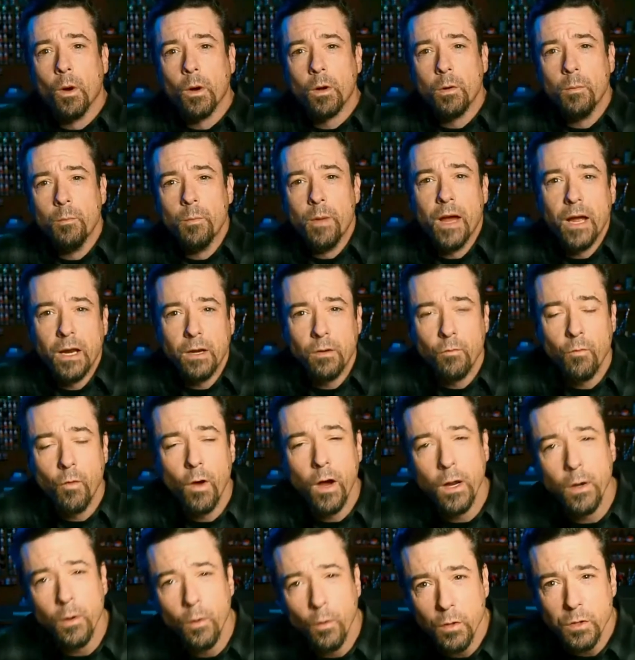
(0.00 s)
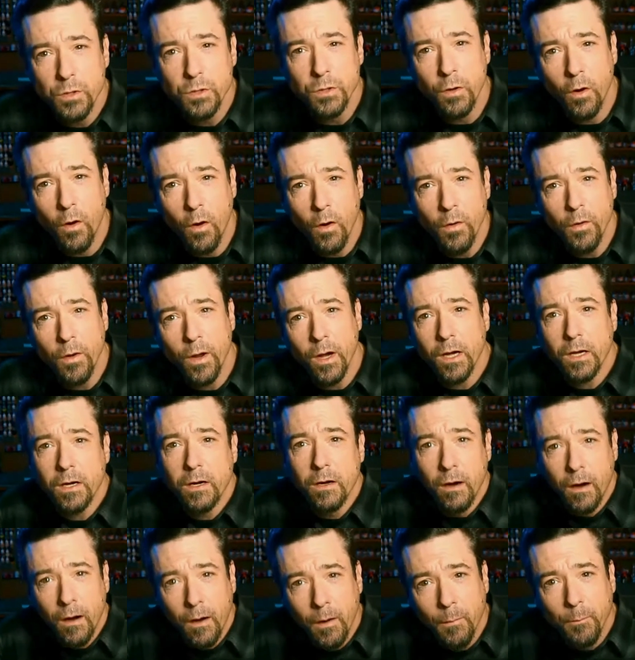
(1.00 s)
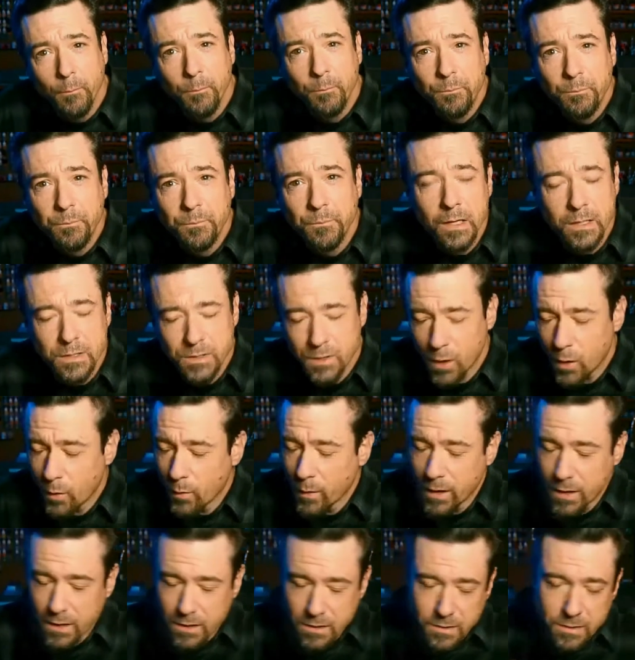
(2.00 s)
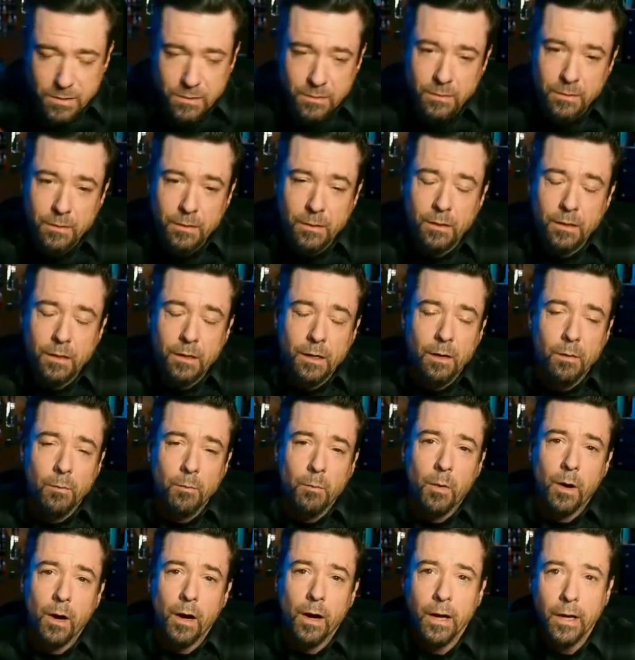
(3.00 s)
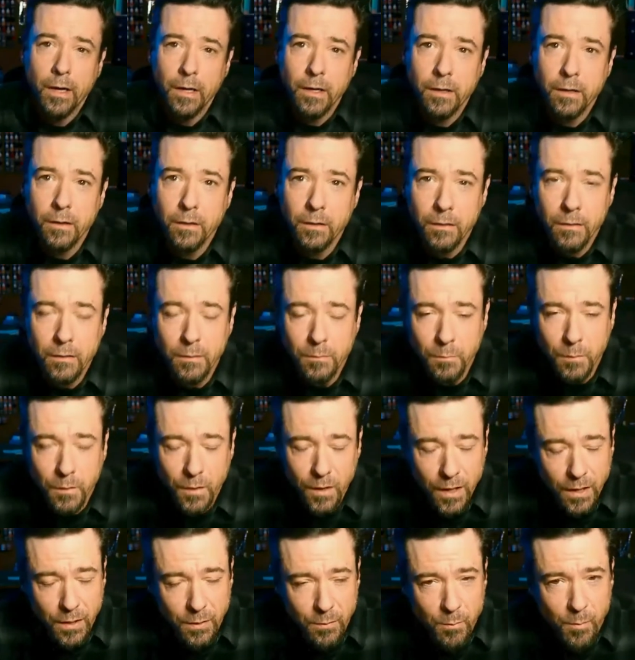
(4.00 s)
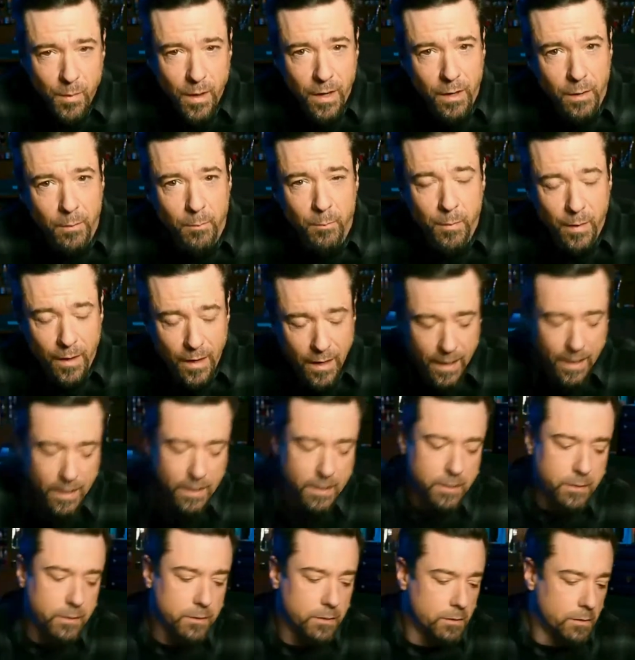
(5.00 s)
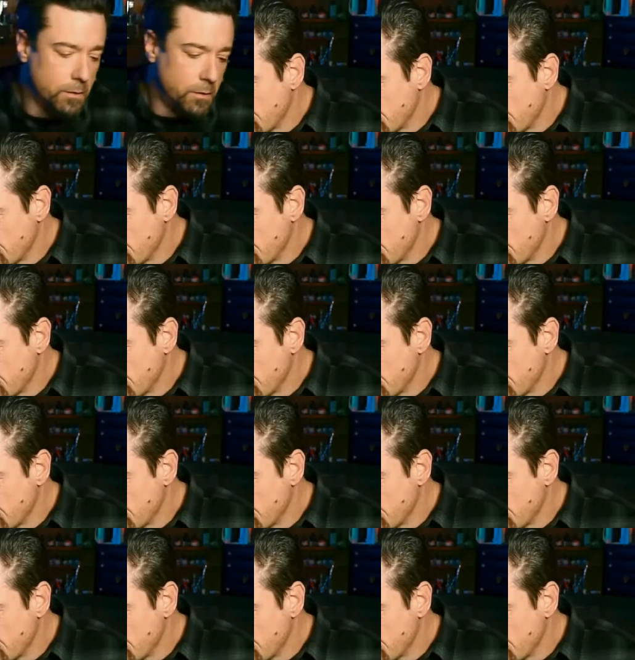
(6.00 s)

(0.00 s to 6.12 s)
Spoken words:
Welcome back to RottenOrchardArt.com. As always, I'm Mike. I'm glad you made it back.